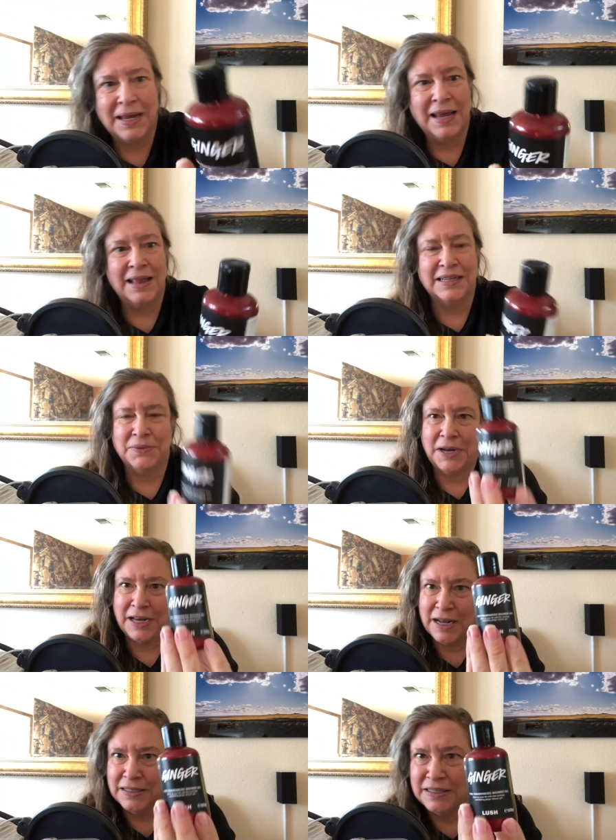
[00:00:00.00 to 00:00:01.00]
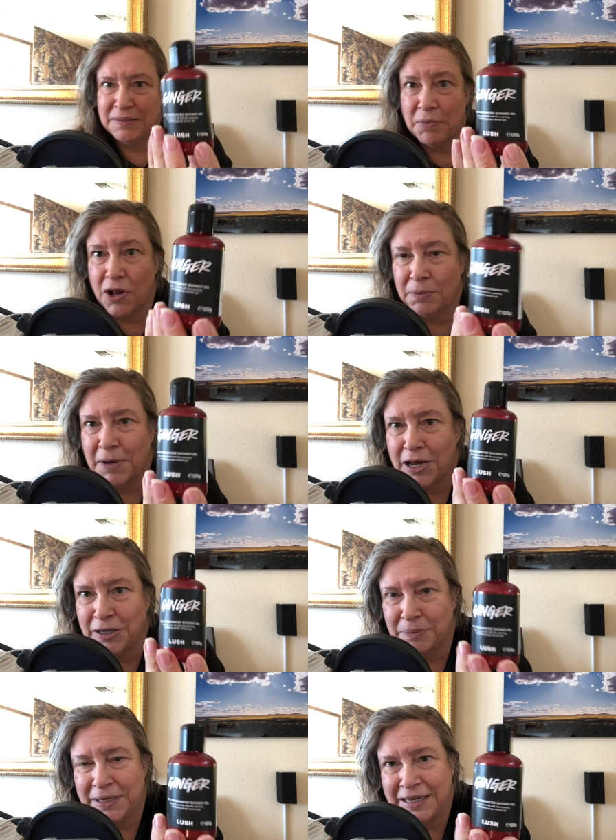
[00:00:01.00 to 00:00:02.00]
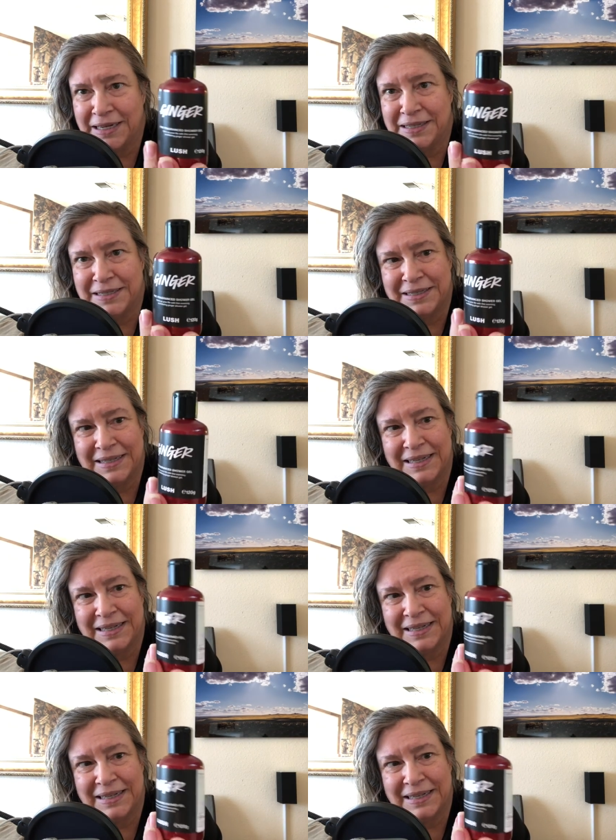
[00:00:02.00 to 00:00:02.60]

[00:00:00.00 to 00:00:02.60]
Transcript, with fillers: That's why I got a small bottle because